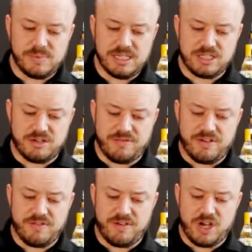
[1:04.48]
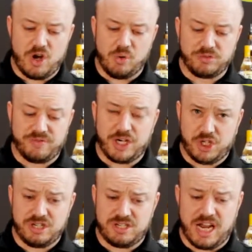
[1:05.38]
This is a very, very
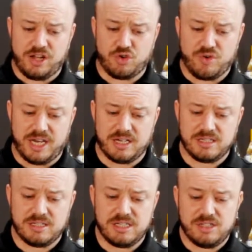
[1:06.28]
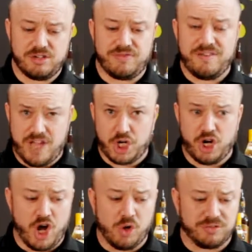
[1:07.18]
old-fashioned style drink. It's a
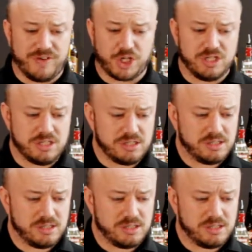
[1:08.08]
variation on an old-fashioned.